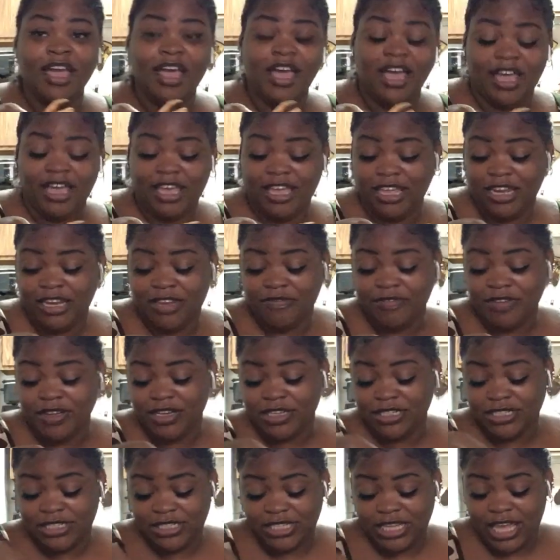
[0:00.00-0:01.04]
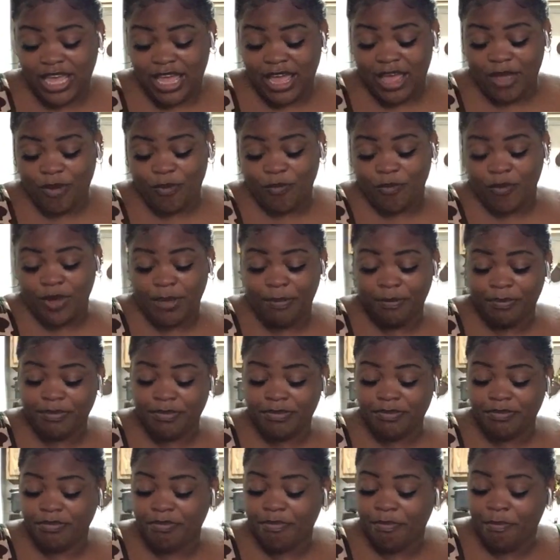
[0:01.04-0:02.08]
I ain't even gonna say what
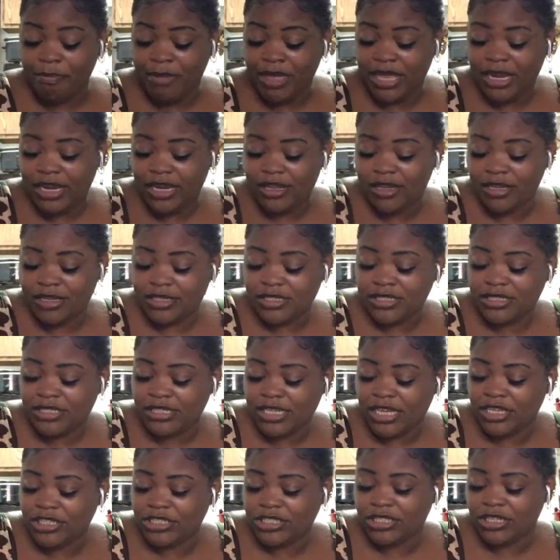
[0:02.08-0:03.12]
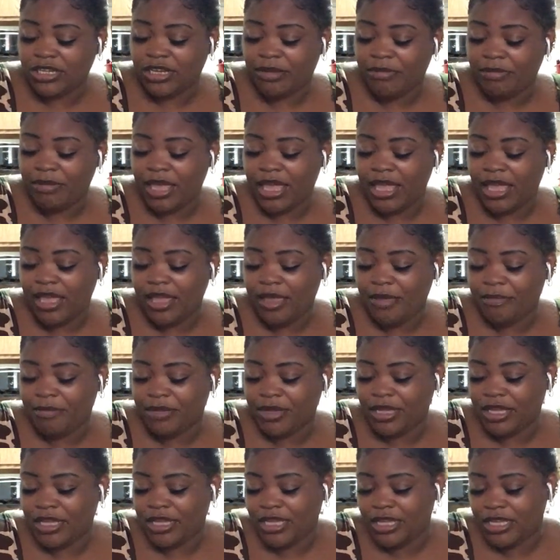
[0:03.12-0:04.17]
minute or section I'm at
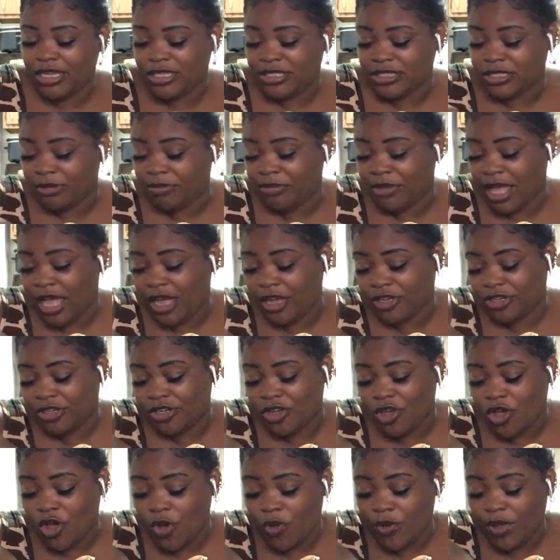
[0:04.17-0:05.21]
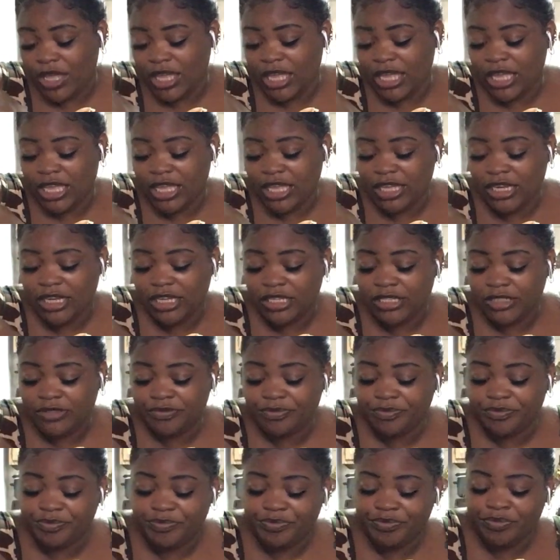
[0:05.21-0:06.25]
because I'm not gonna go in and
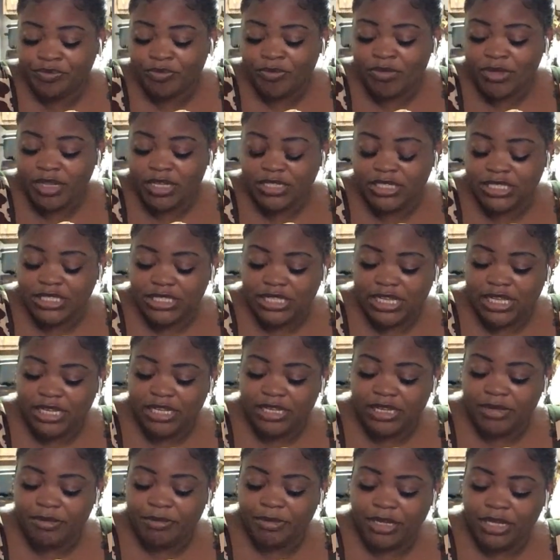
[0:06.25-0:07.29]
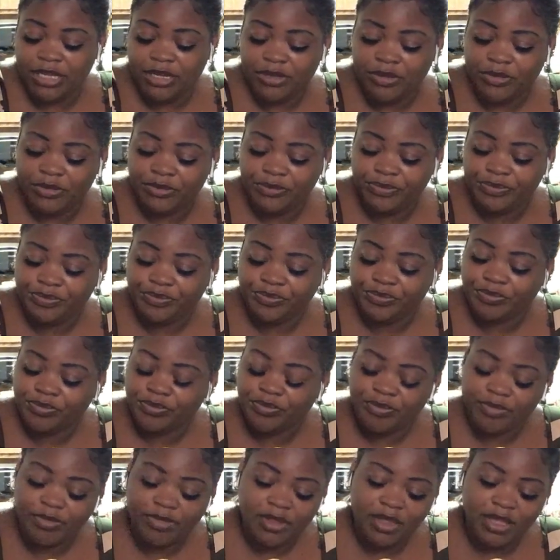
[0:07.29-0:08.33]
detail it. But anyway,
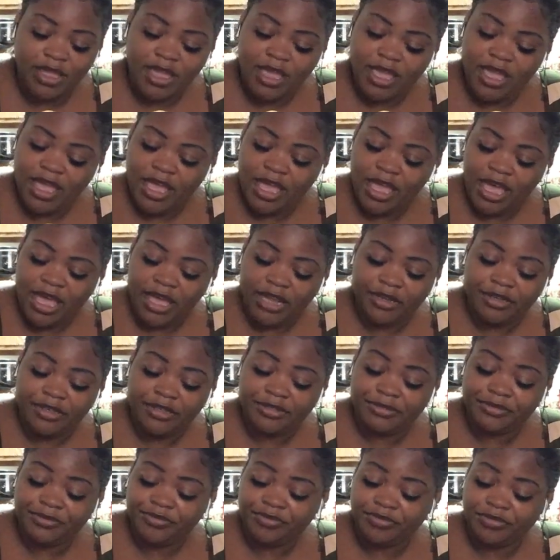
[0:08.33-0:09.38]
I don't know.